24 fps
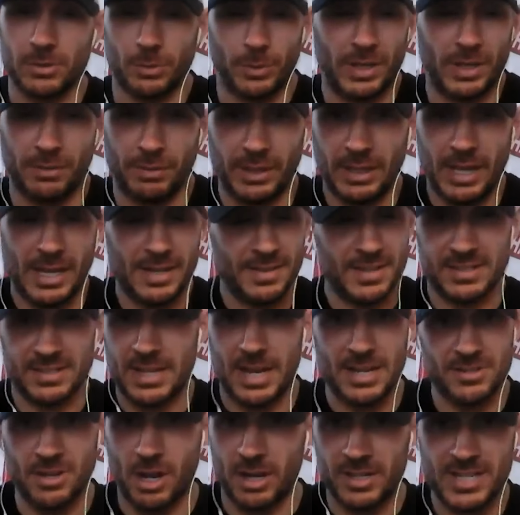So we realize this
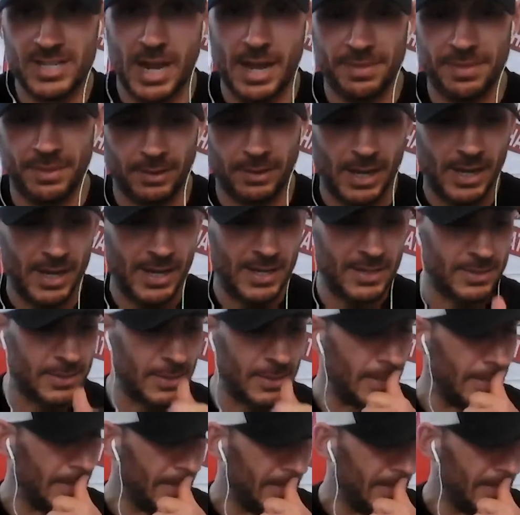guy's not tied in the lines.